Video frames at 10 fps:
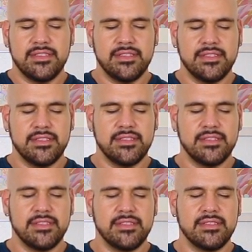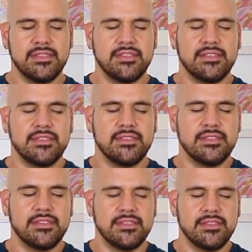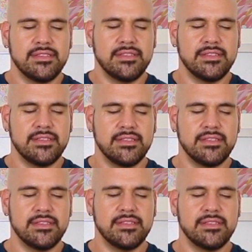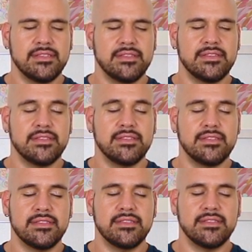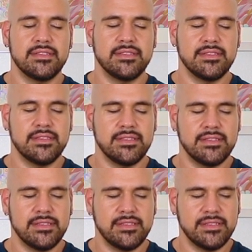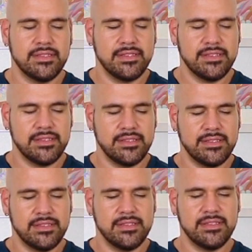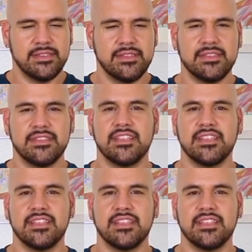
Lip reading: Nothing is said.